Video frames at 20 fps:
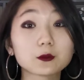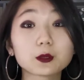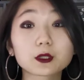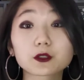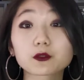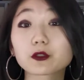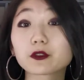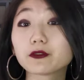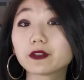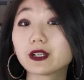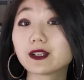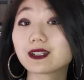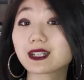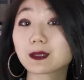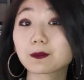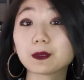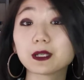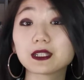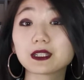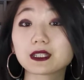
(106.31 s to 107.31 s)
but without
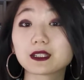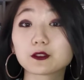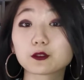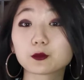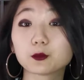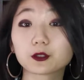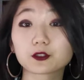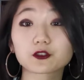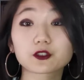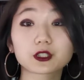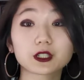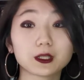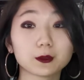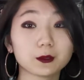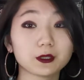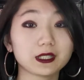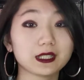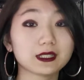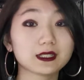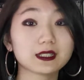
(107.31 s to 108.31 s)
spending too much
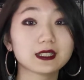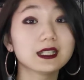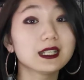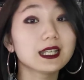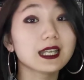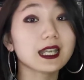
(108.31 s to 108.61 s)
time on it.